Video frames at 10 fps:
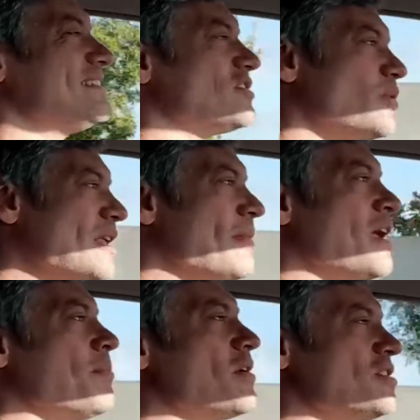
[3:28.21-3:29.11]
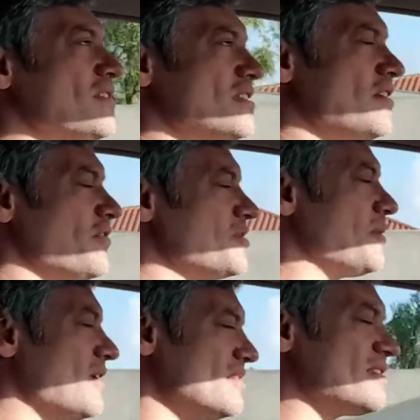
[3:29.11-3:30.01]
Doesn't really make much of a difference
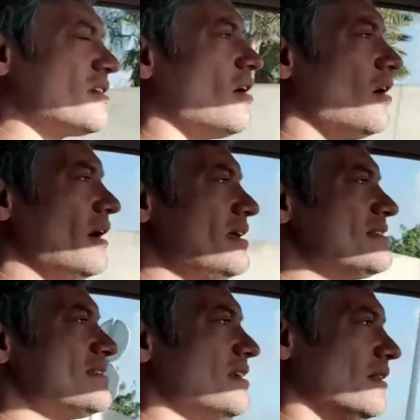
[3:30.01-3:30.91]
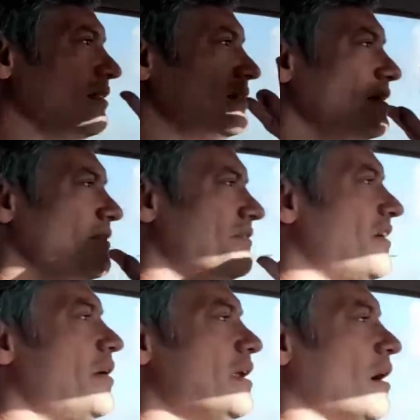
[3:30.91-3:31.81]
because this car is still
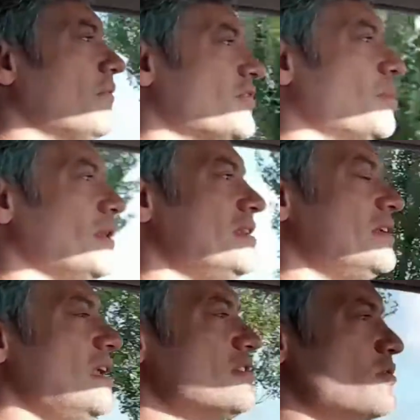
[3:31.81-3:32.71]
very comfortable indeed.